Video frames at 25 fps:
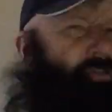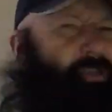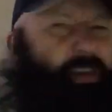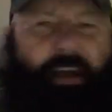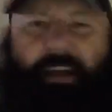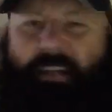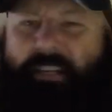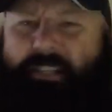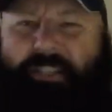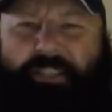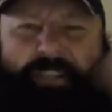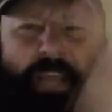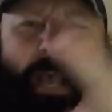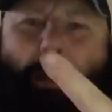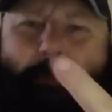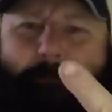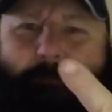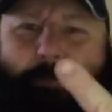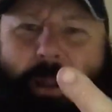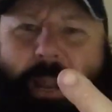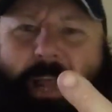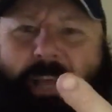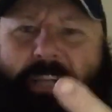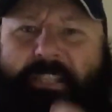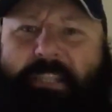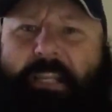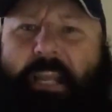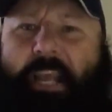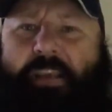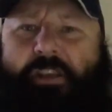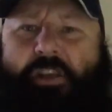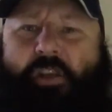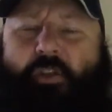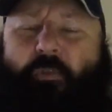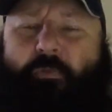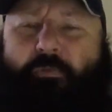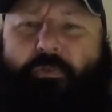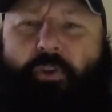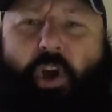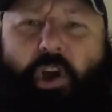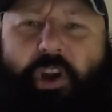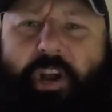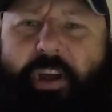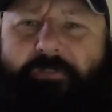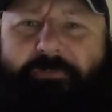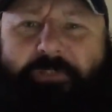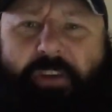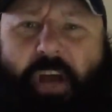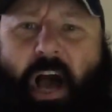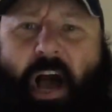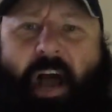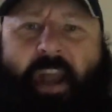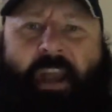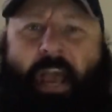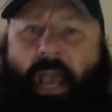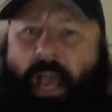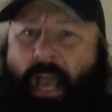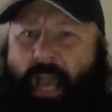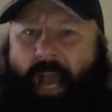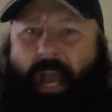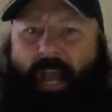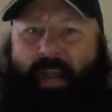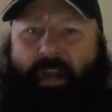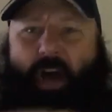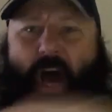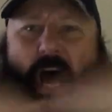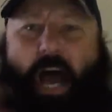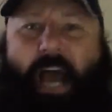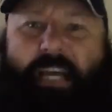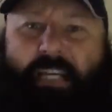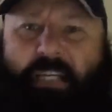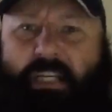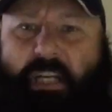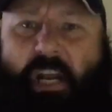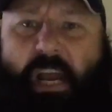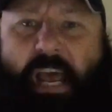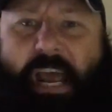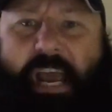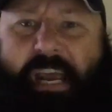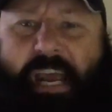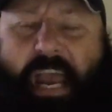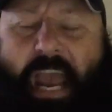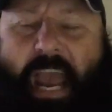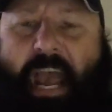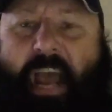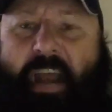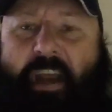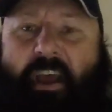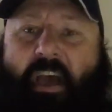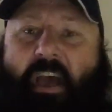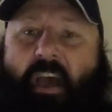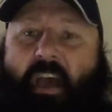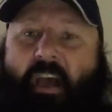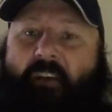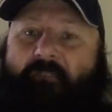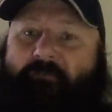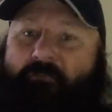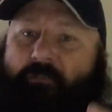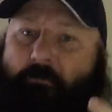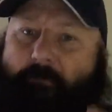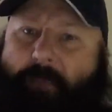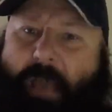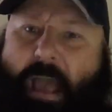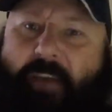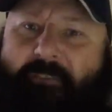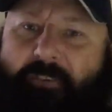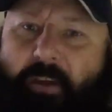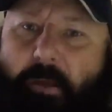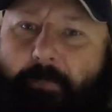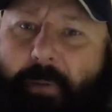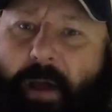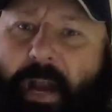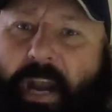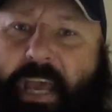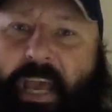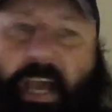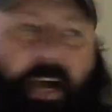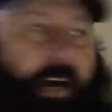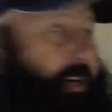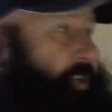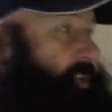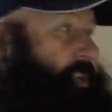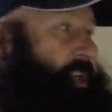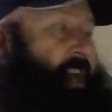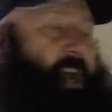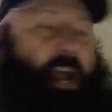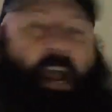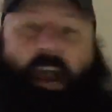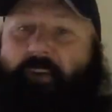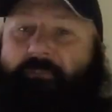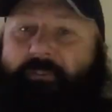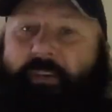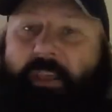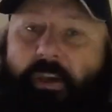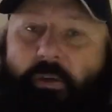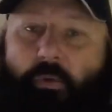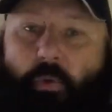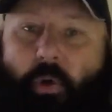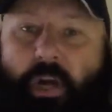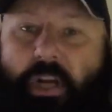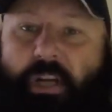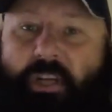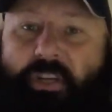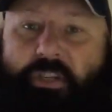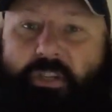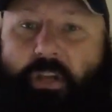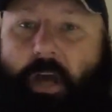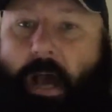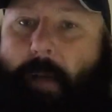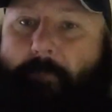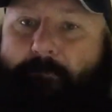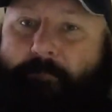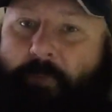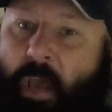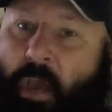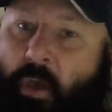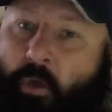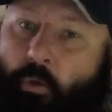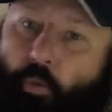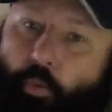the simplest thing you could have done and isolate Canada from everybody else? Everything would have stopped.